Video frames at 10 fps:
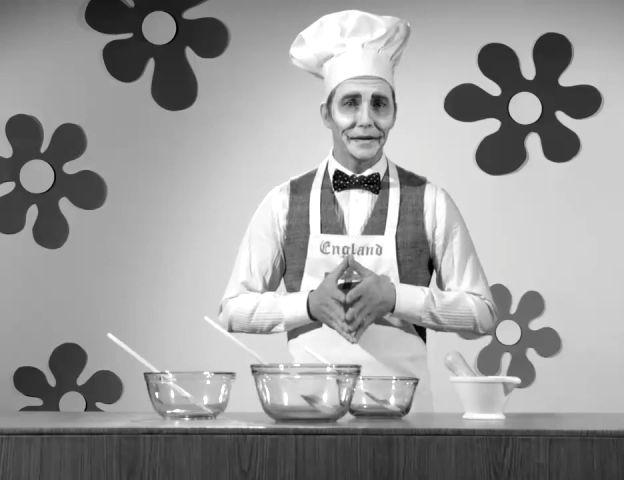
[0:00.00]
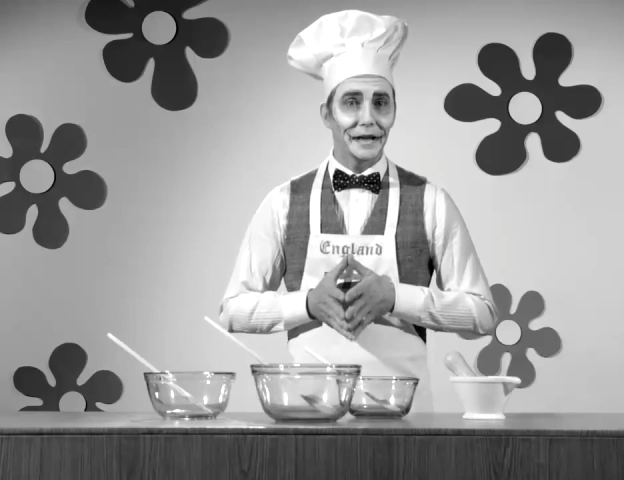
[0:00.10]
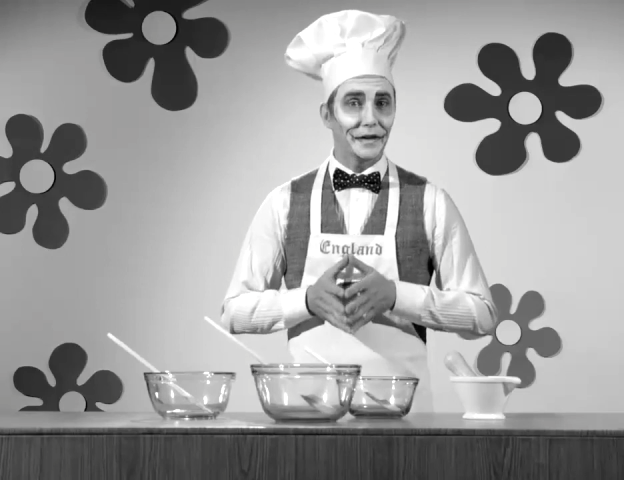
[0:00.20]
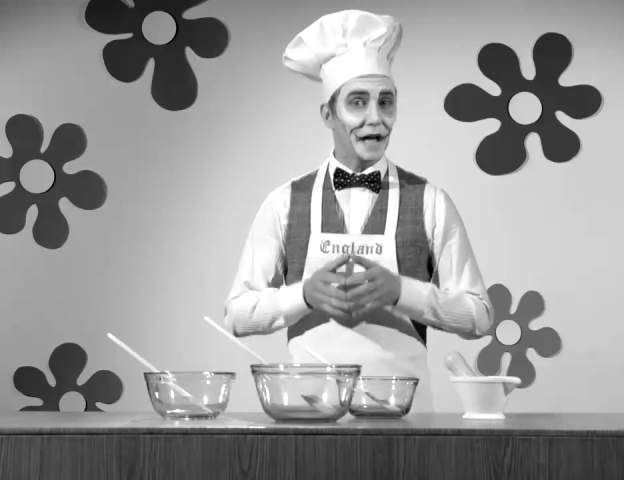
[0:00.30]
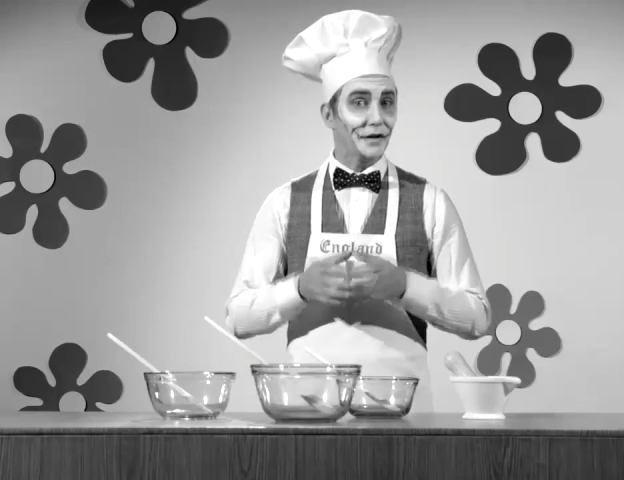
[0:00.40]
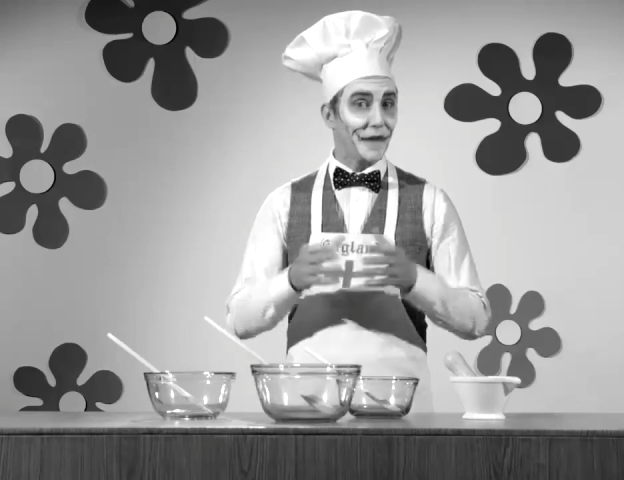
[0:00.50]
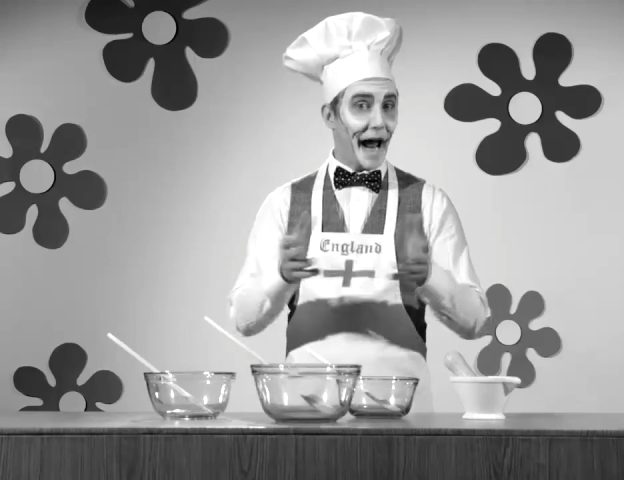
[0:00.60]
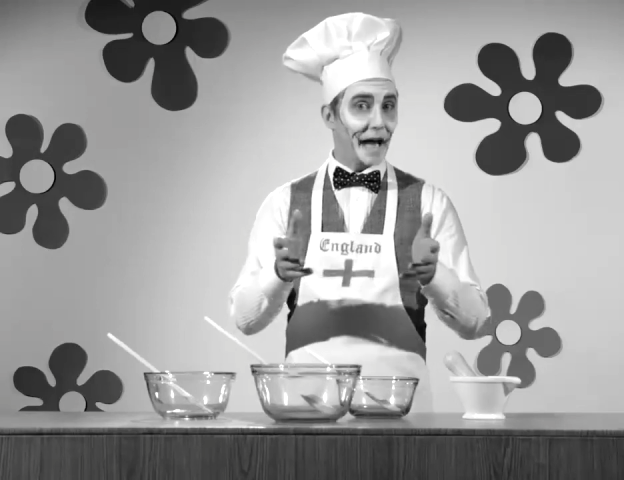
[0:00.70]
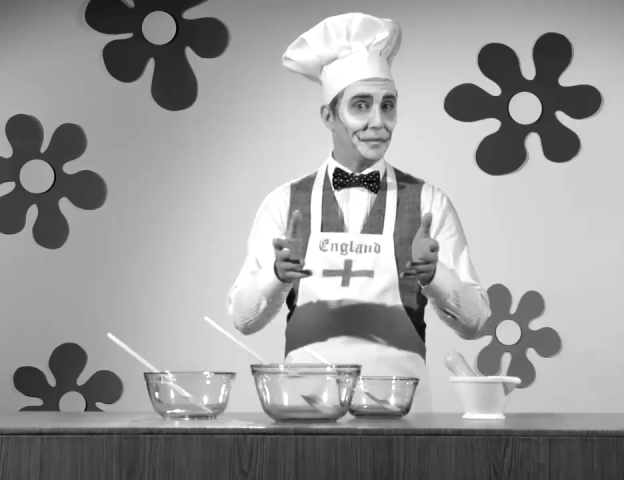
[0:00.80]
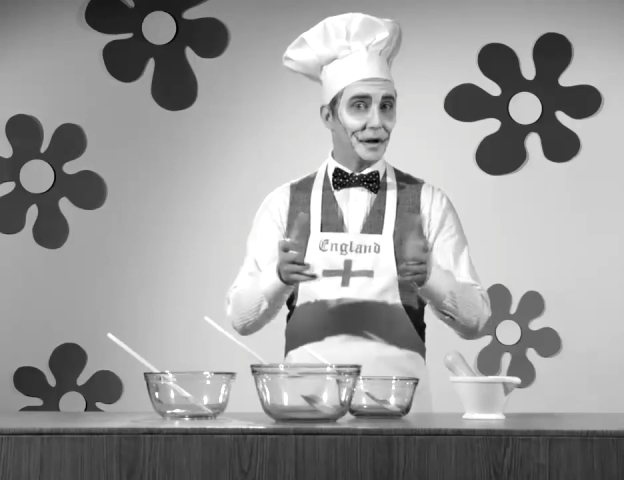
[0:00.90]
in the kind of
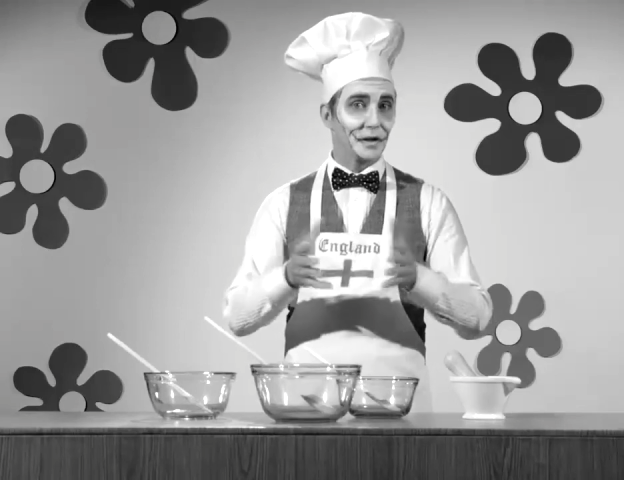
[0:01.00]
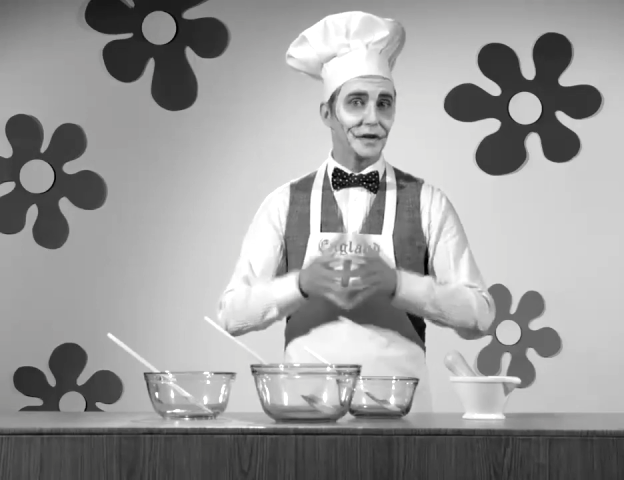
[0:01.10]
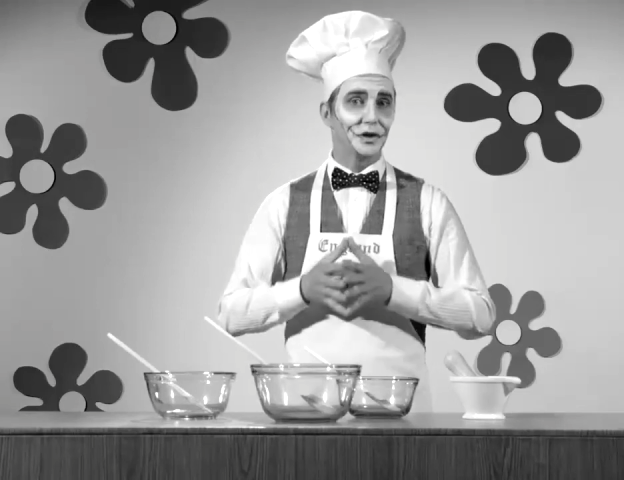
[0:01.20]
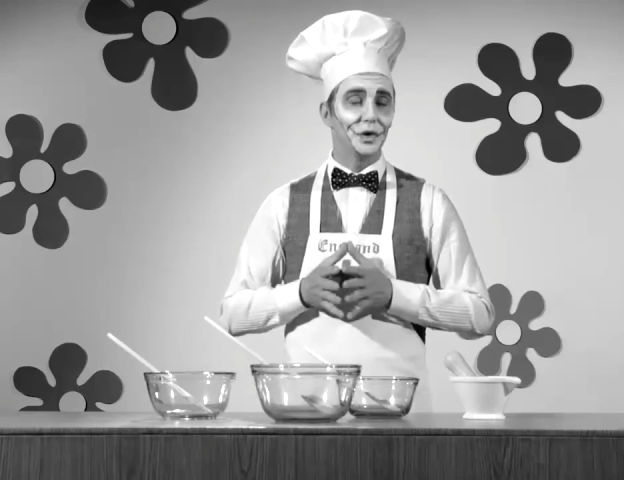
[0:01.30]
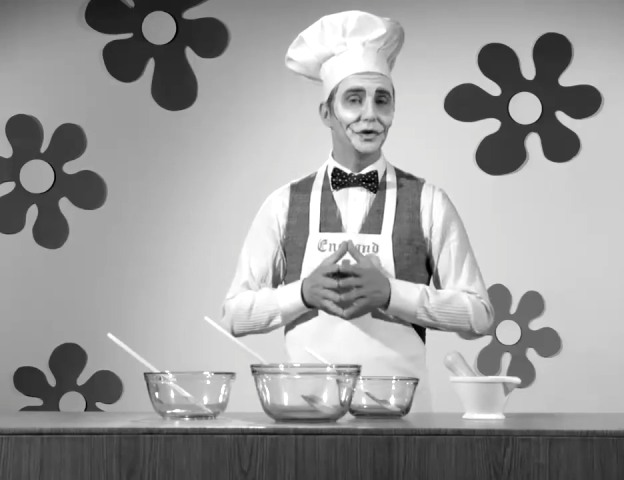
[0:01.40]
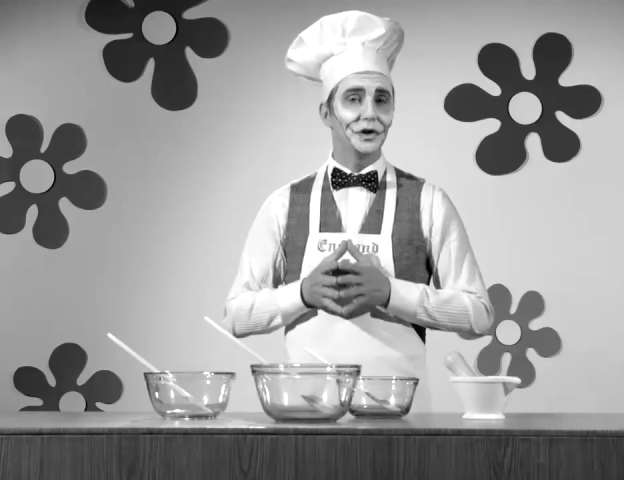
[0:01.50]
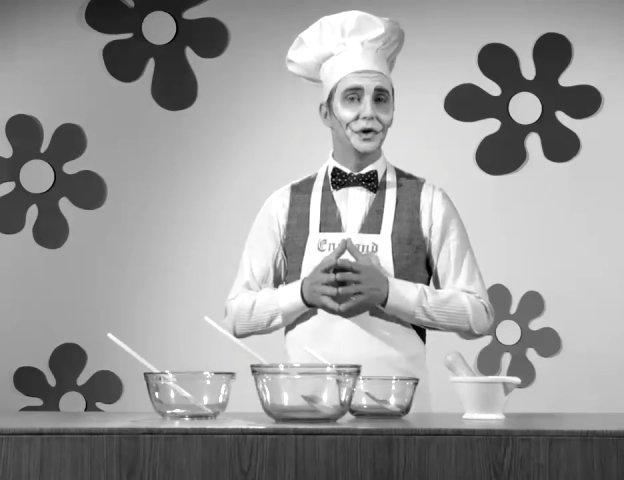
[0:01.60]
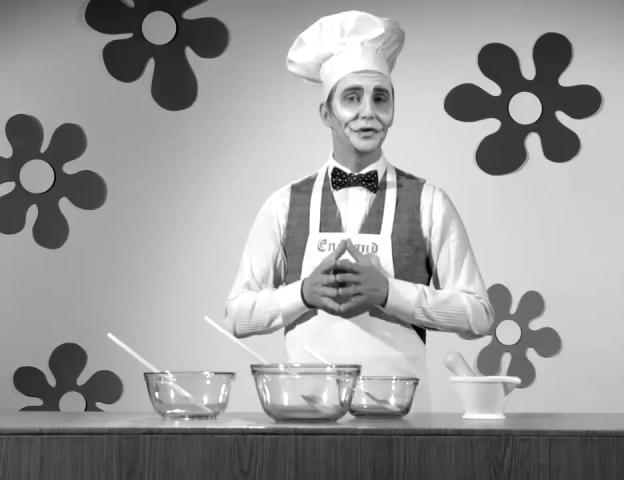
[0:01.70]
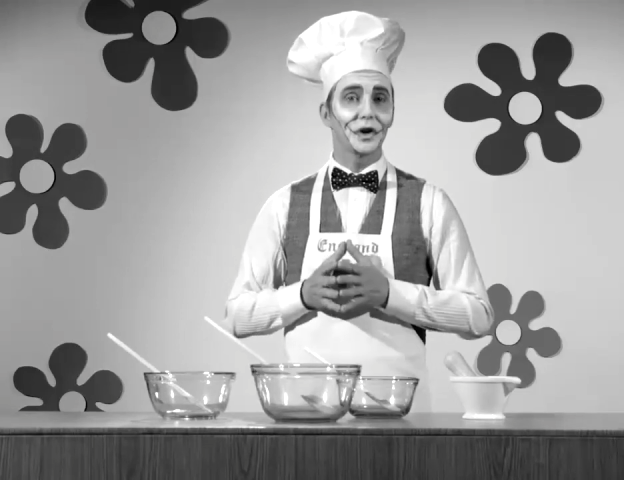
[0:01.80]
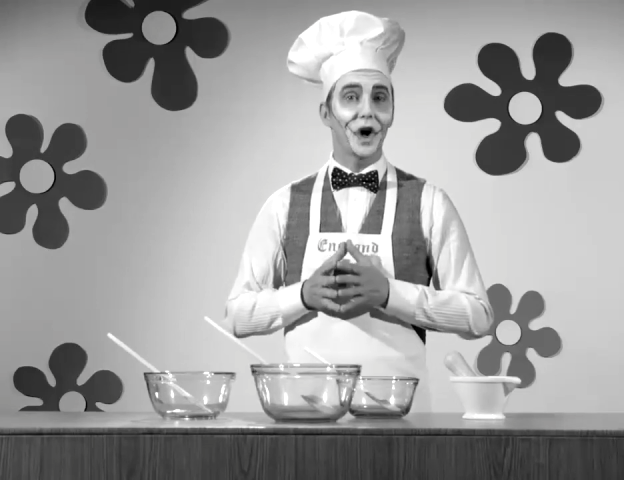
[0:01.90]
handmill that you used to
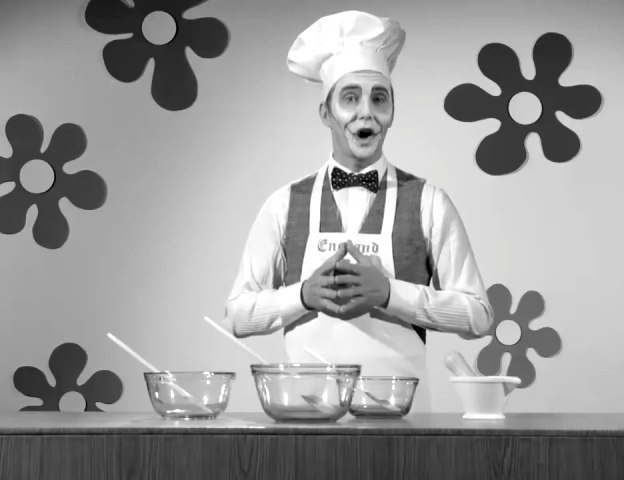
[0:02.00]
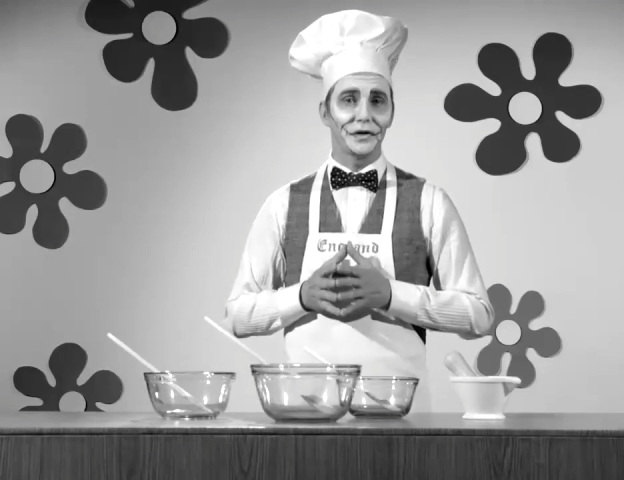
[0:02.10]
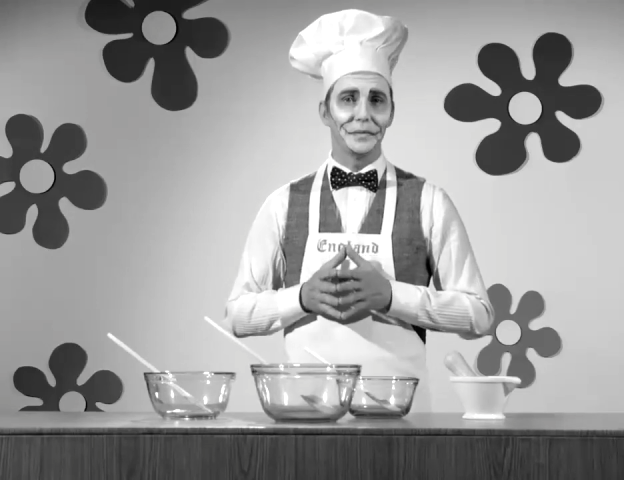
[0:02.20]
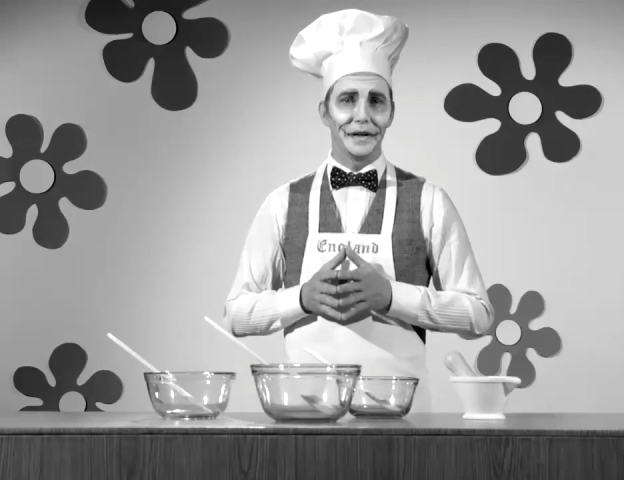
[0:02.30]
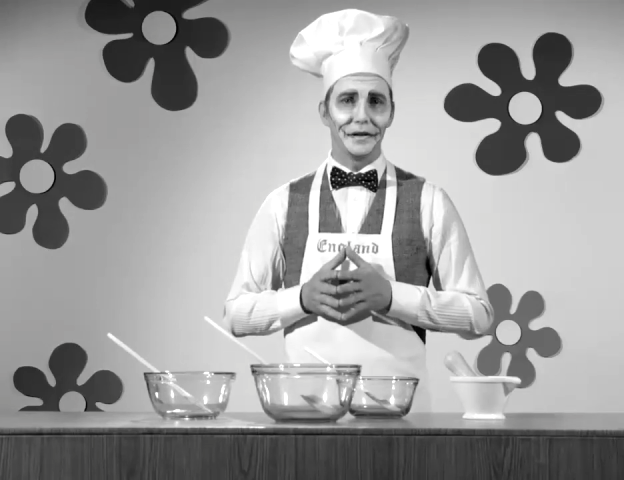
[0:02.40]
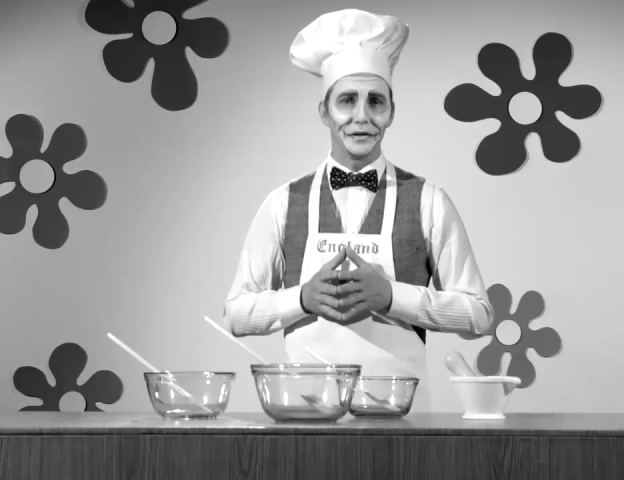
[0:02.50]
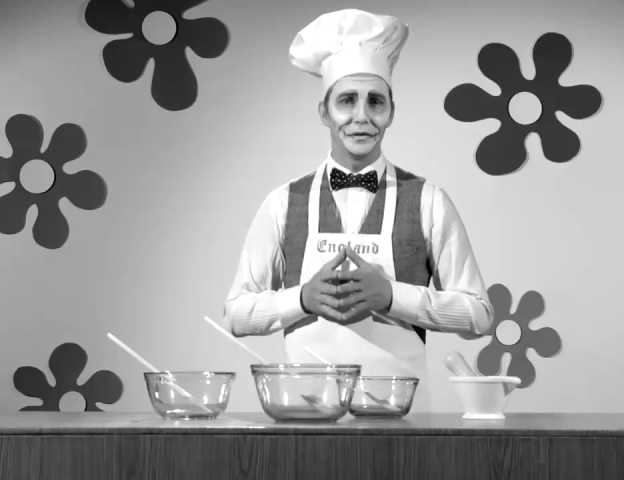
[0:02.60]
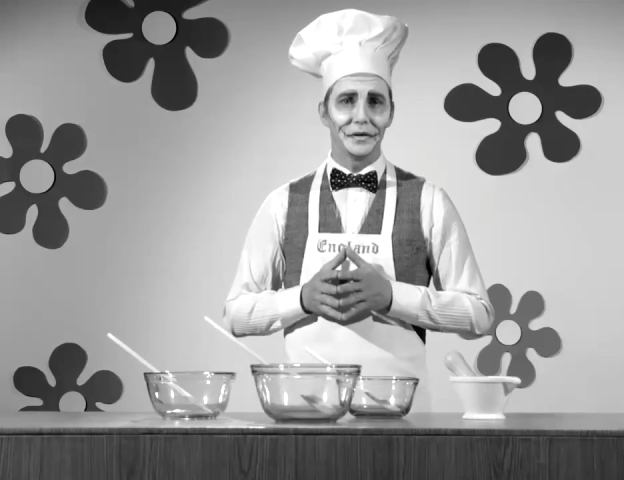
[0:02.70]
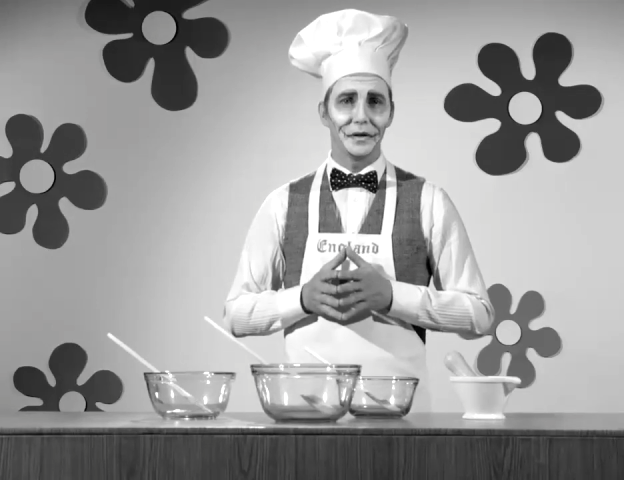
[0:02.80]
use for coffee beans.